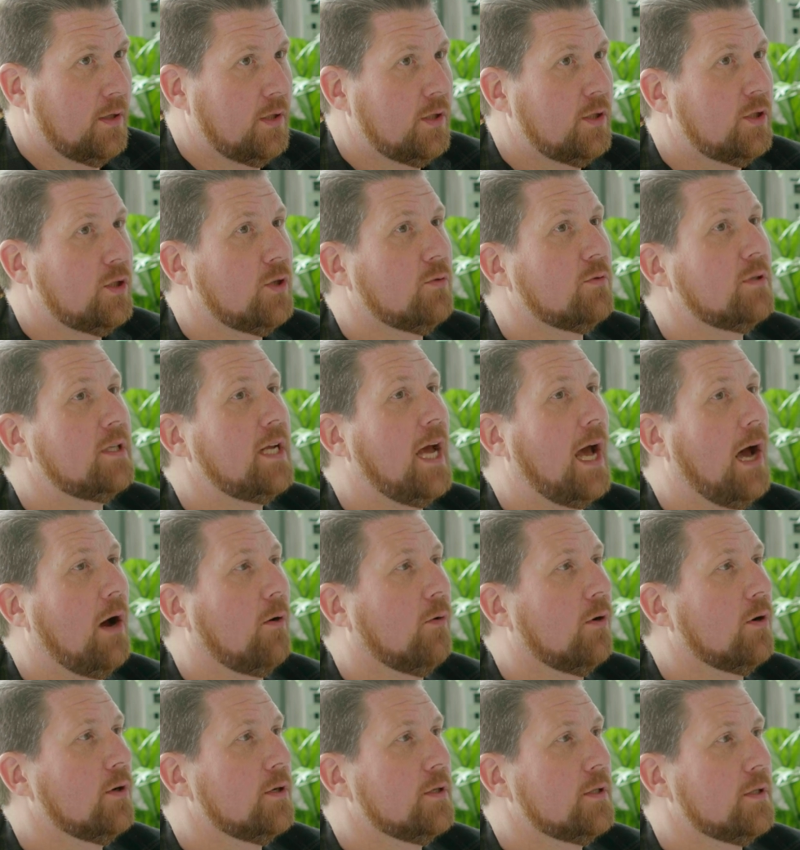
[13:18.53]
So
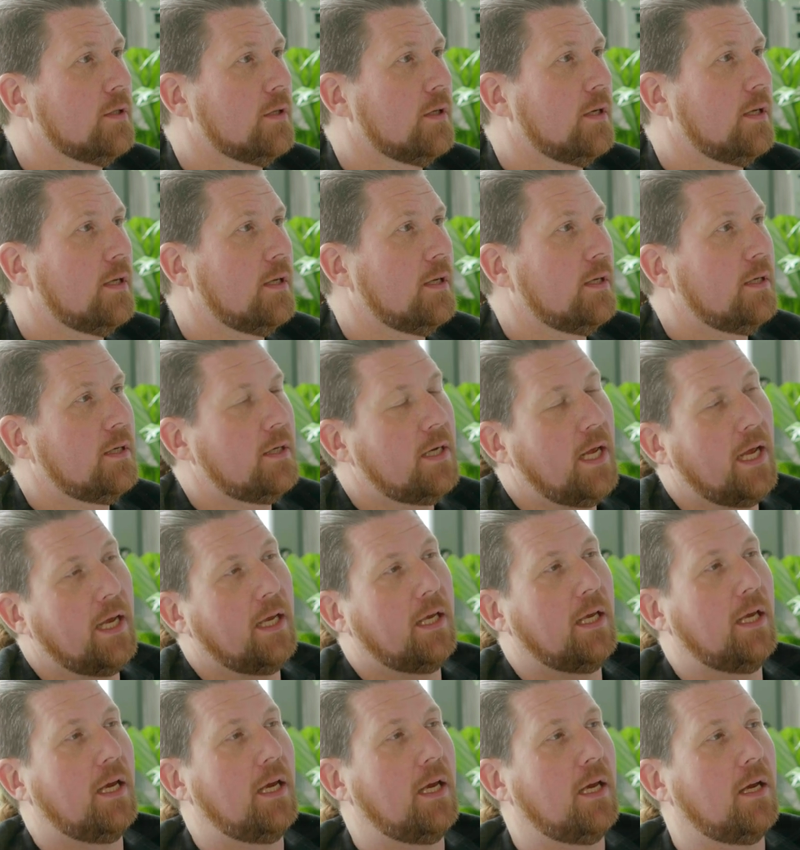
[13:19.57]
towers,
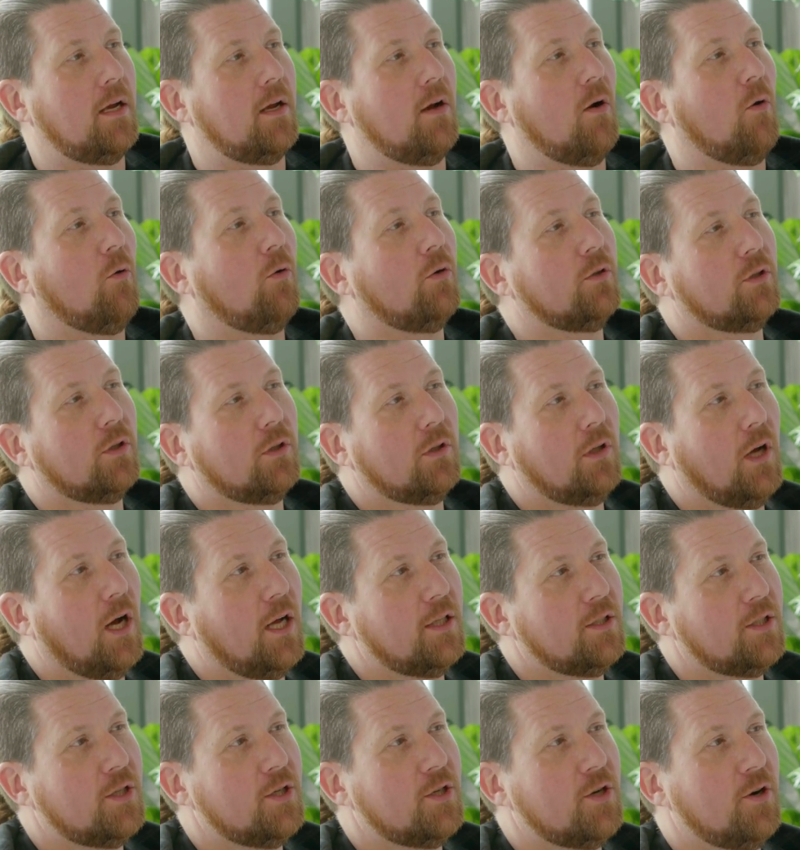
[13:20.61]
taking older
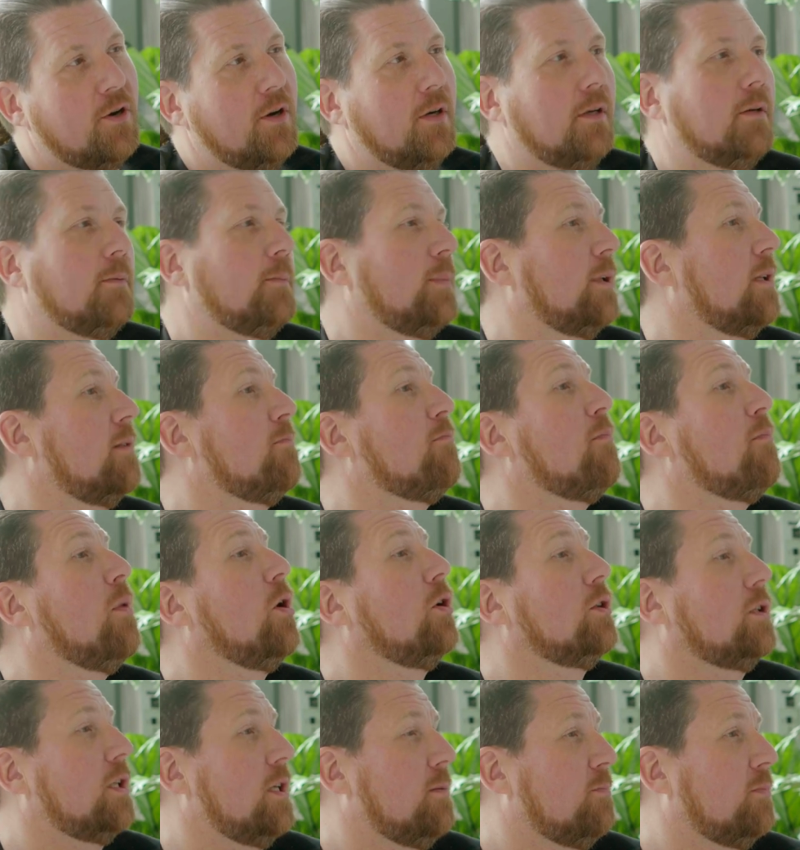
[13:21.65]
lots and turning them into
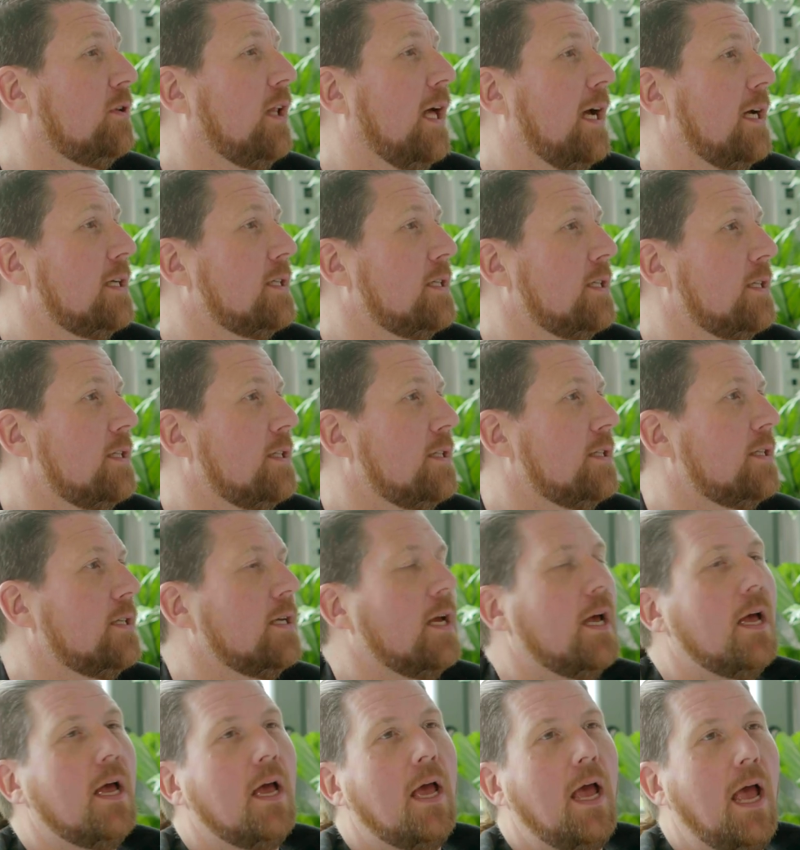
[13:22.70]
multiplexes.
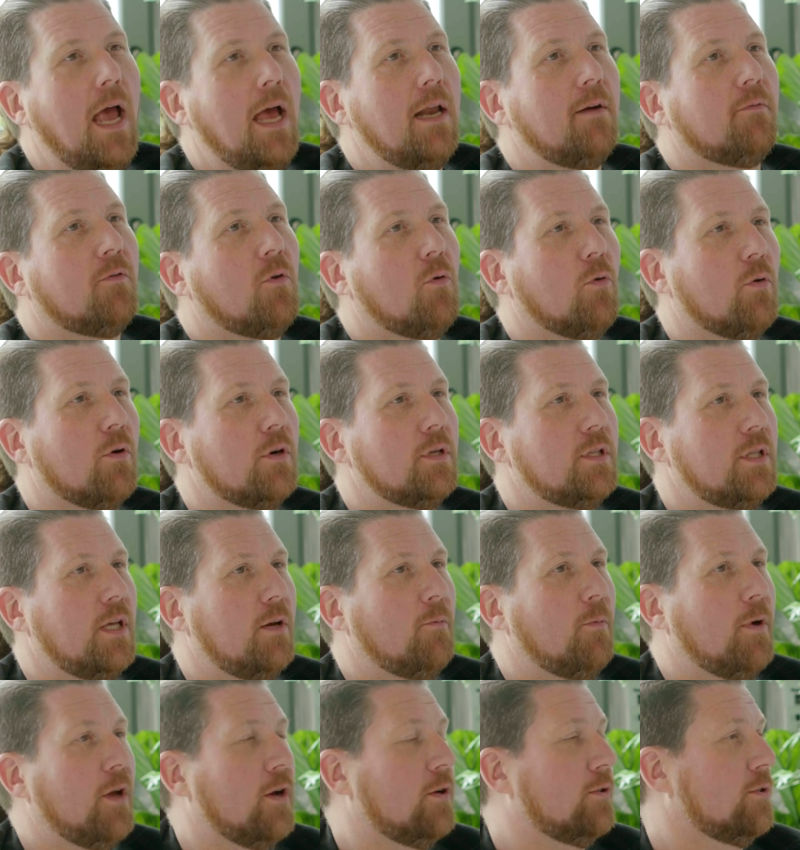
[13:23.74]
And of course, then
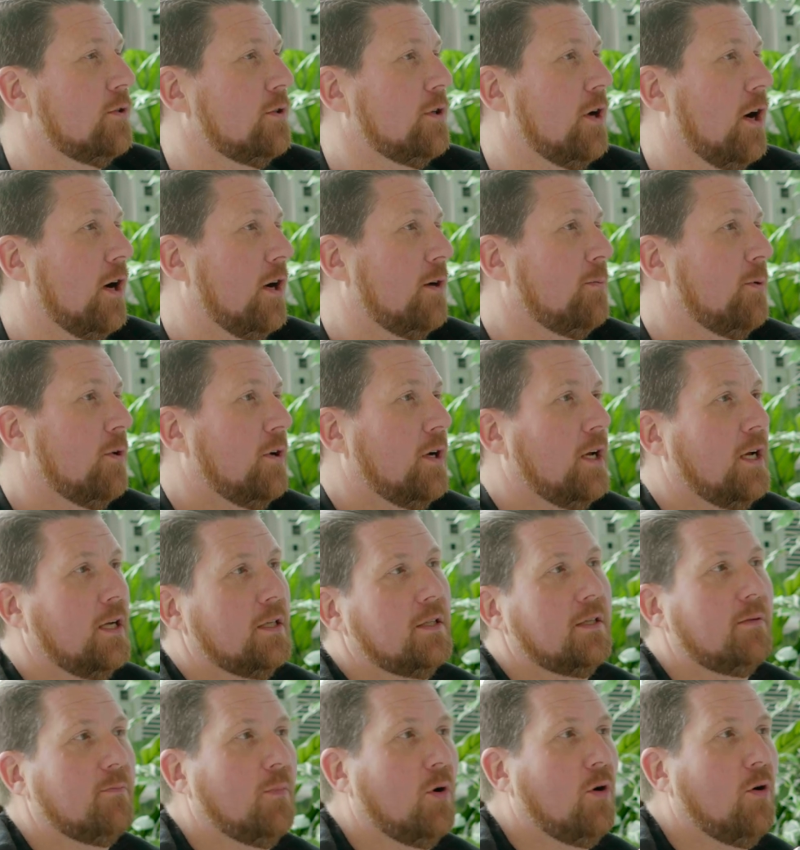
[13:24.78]
we also talk about
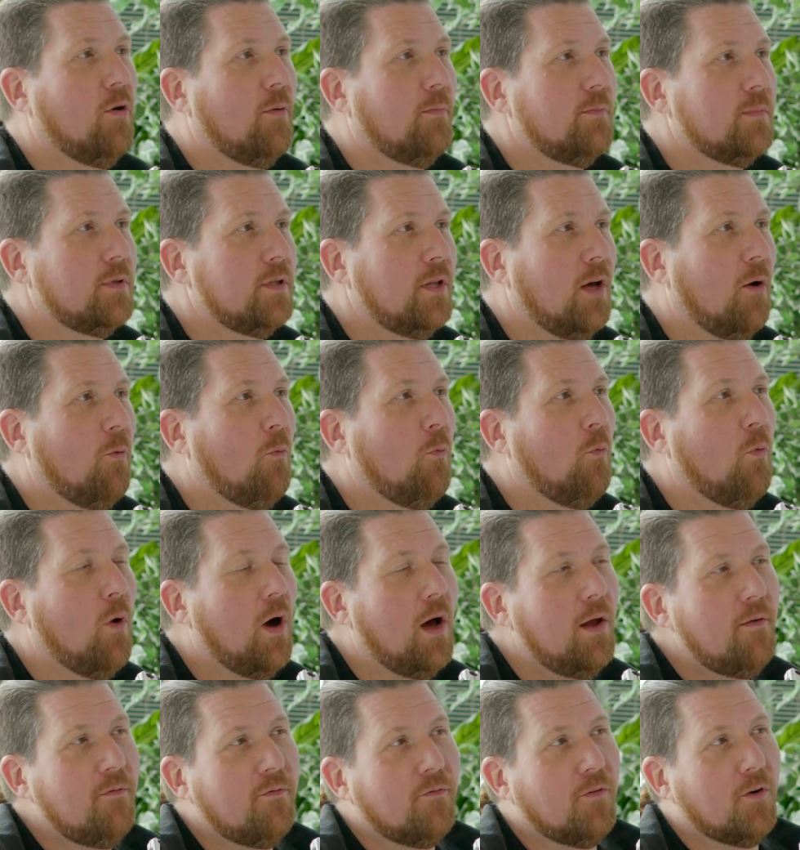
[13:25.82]
custom homes. That
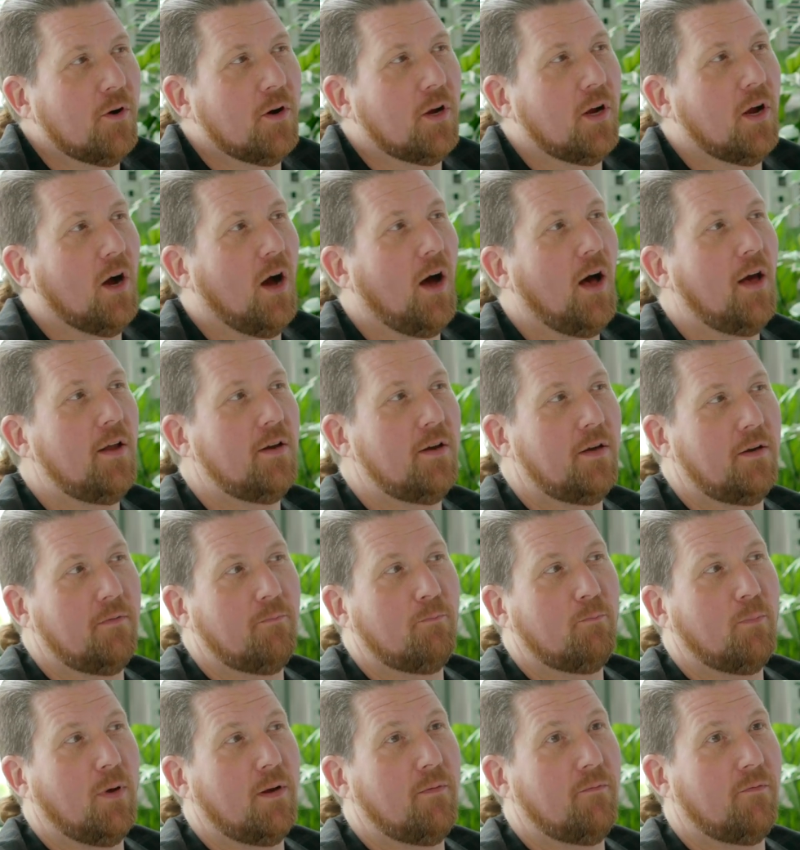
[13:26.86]
one forgotten
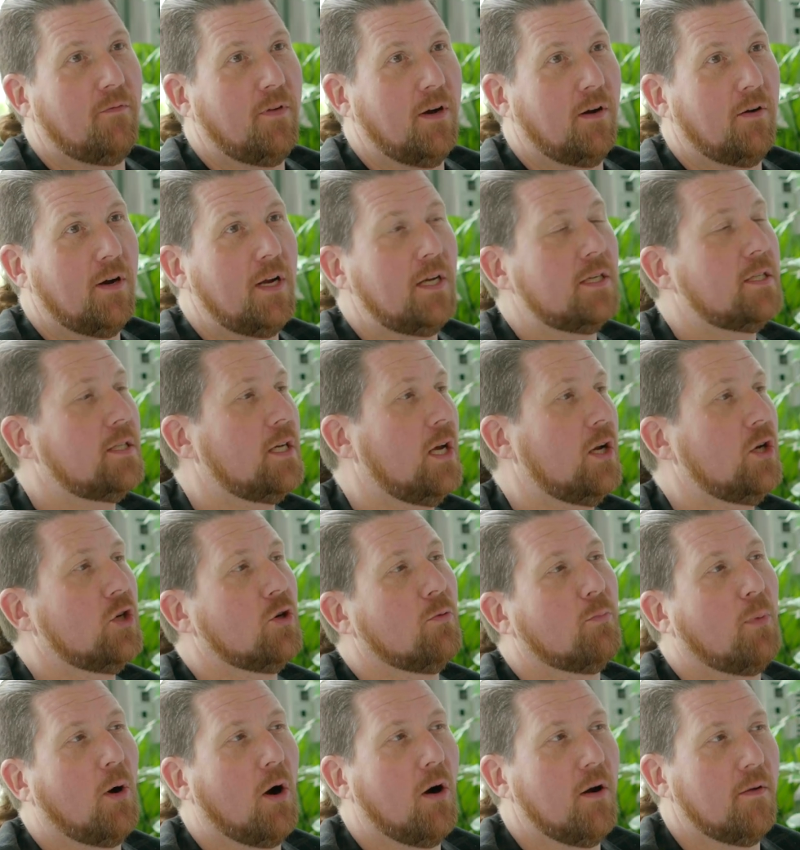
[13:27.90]
but very essential
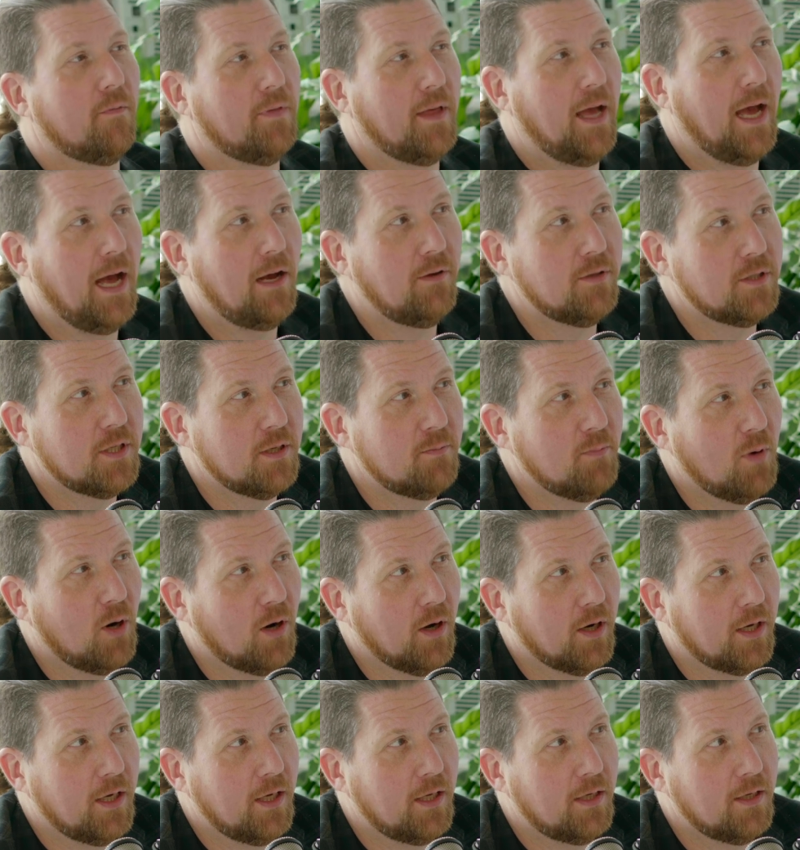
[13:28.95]
part of the housing
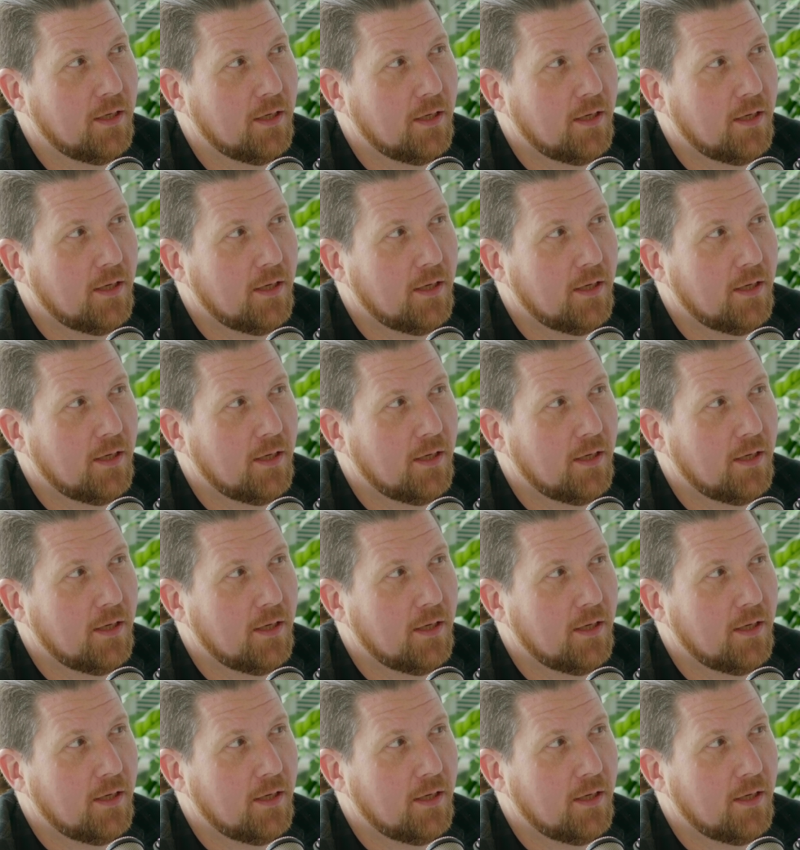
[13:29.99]
market